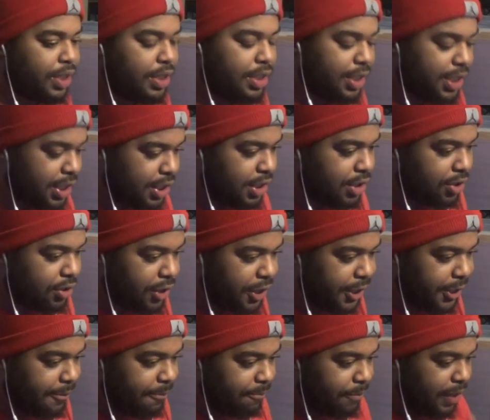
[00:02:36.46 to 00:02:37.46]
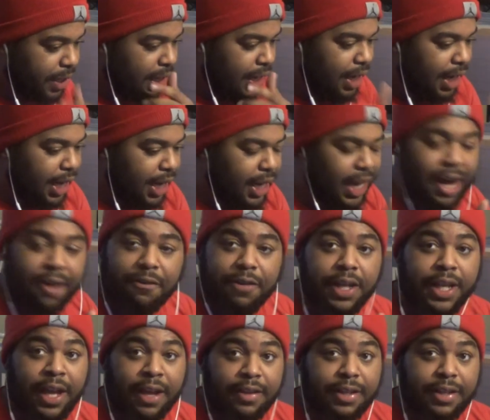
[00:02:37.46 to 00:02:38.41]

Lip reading: Season 3, I really